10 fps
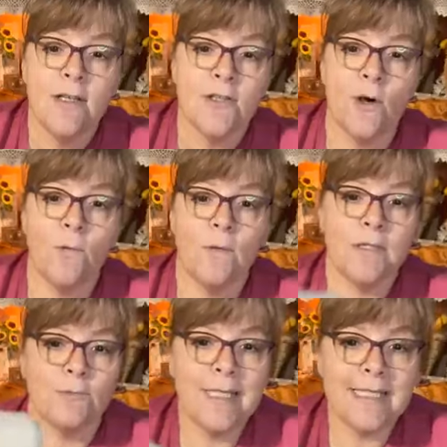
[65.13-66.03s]
So it's
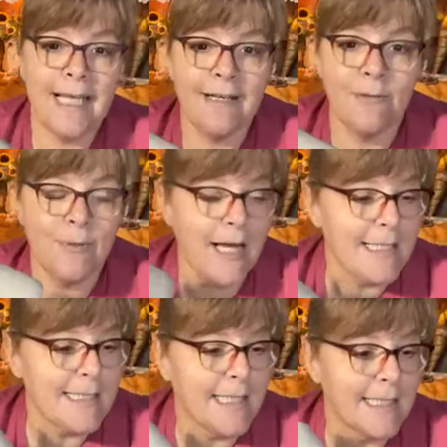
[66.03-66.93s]
recycled
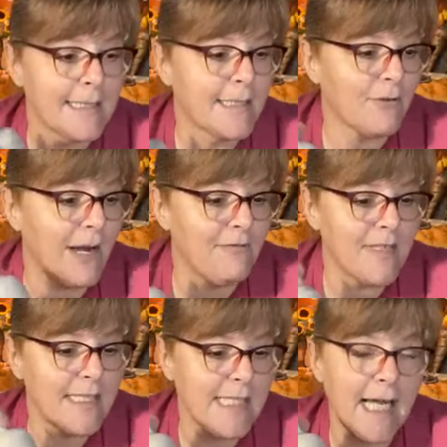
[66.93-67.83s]
plastic
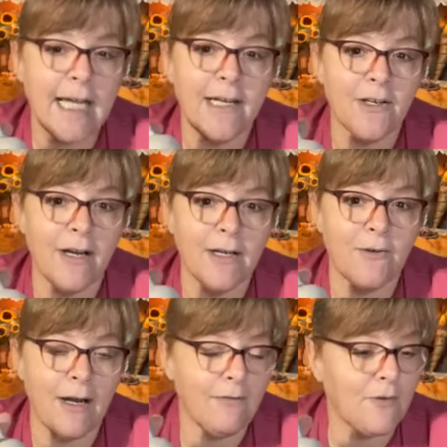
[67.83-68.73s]
crafting day here on
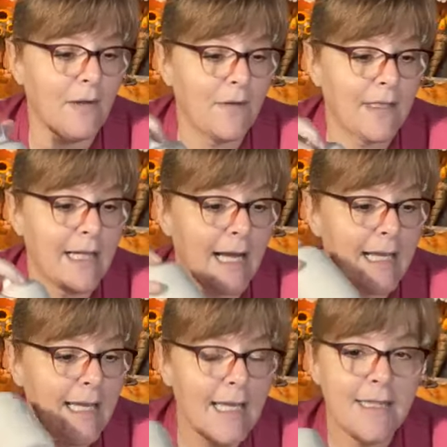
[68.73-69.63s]
Craft Round the Clock.
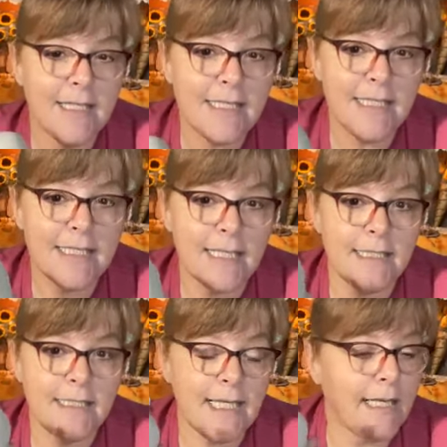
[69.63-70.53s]
This is a
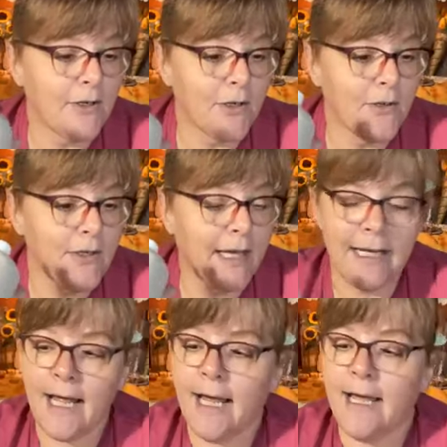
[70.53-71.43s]
container
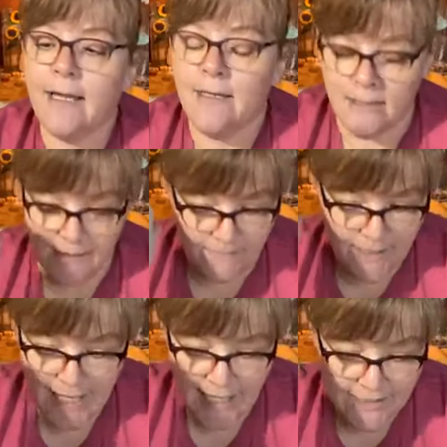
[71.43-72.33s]
that
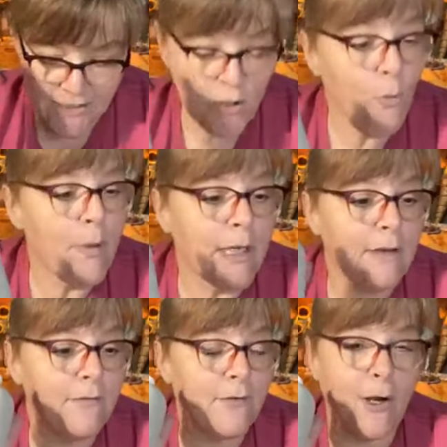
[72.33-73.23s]
that had soap in
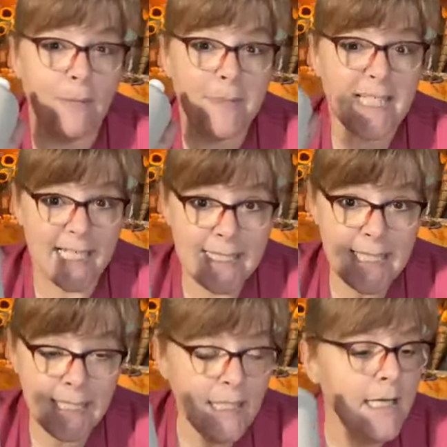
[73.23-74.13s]
it from
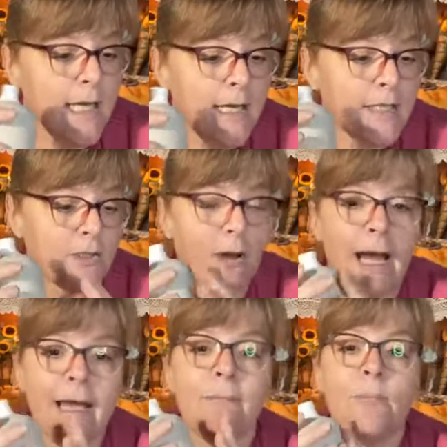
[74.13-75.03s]
Scentsy. So
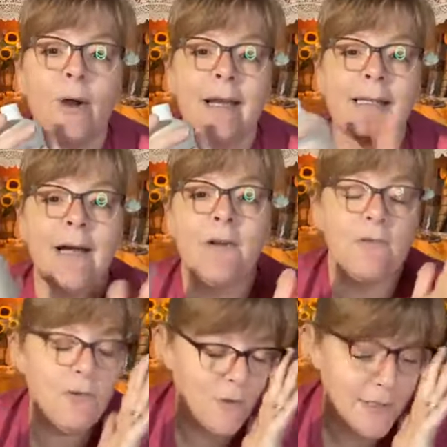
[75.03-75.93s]
I brought it down here.
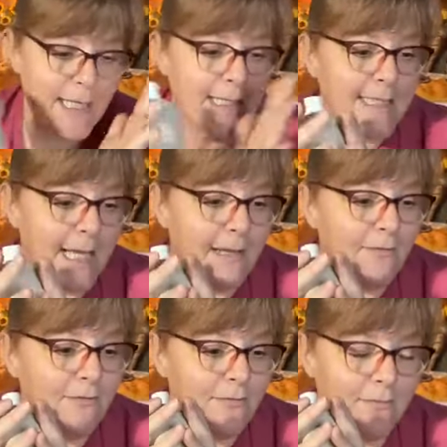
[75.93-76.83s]
Of course, I
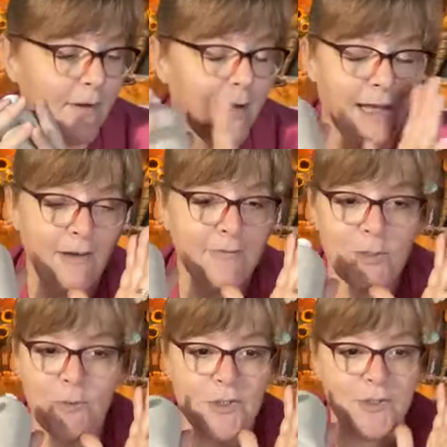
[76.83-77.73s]
have so
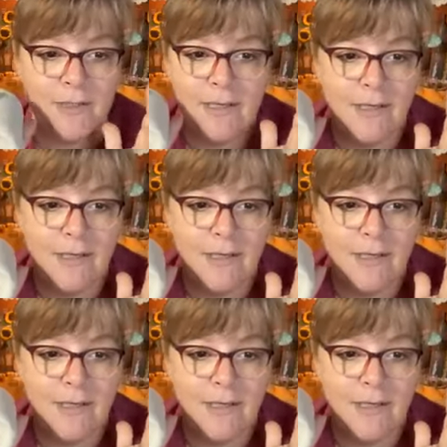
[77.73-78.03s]
much